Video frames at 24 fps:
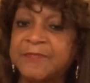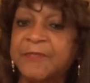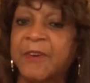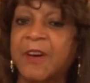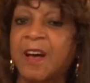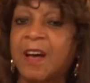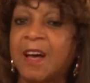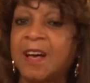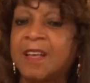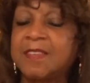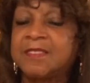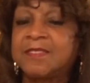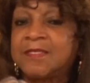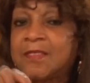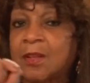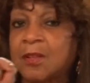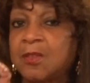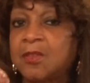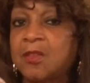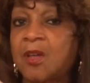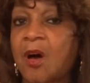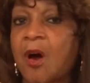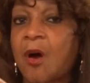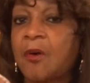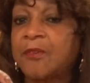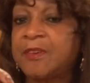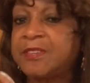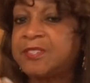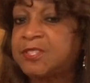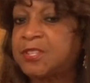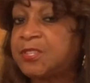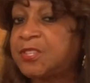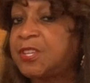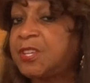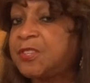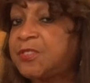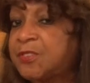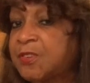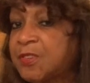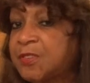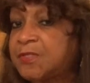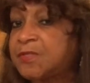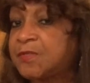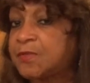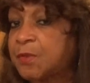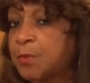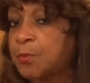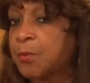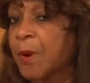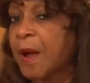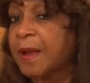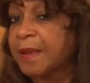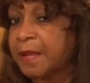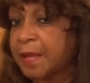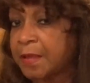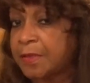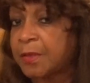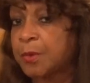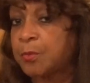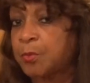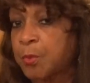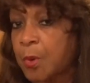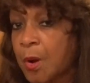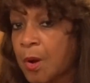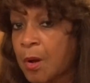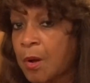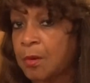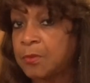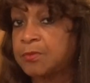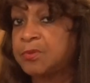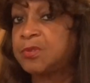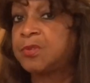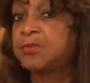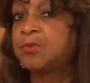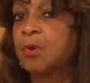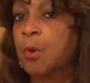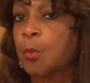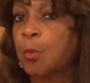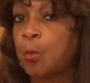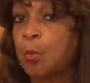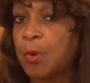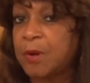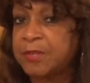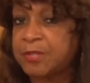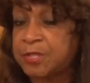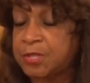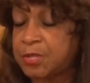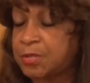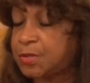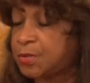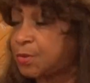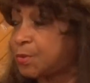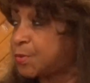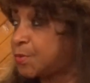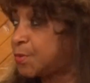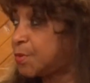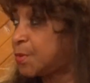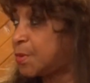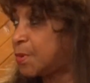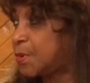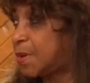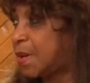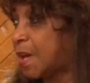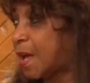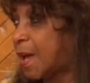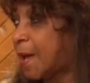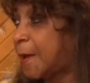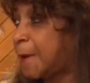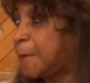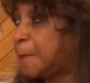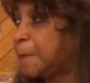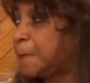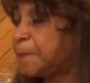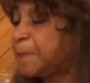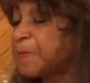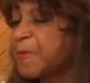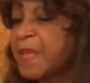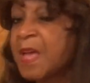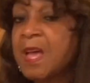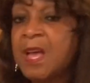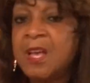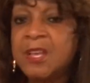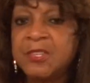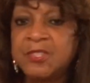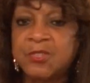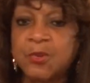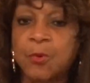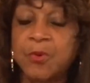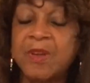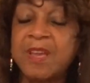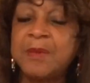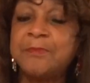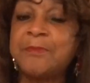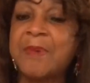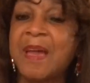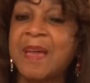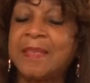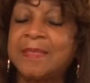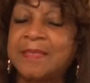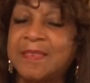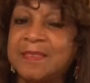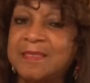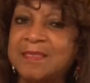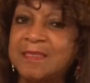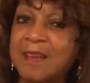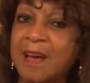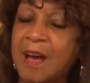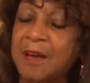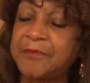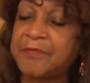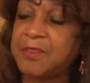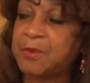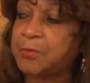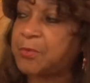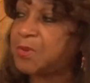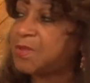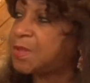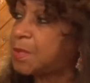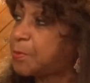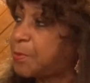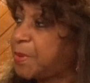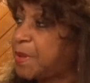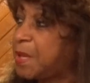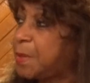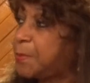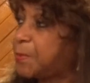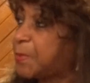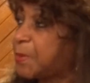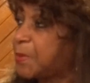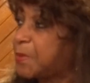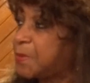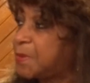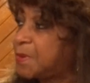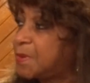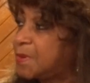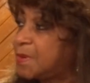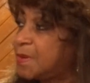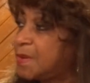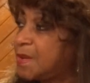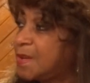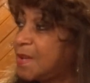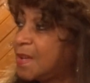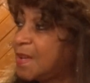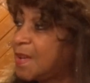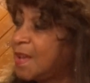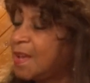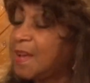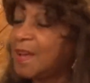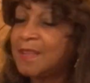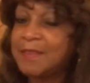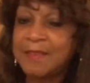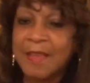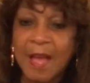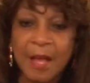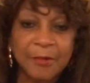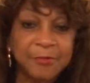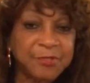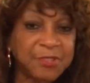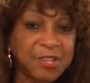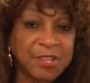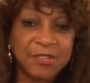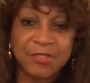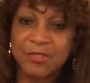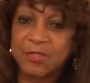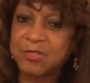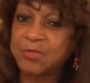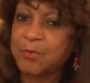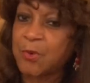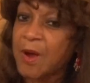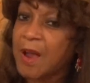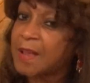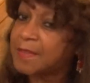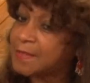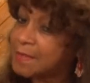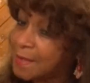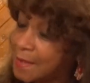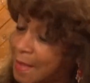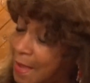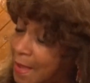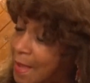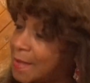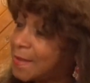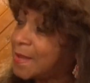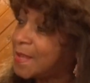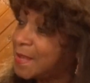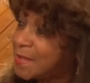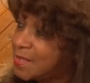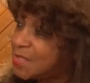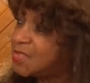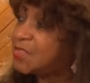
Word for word: for us. The law is to teach us the right and the wrong, to know what to do. Okay? So he made this covenant with the people. Now, Jesus Christ, again, is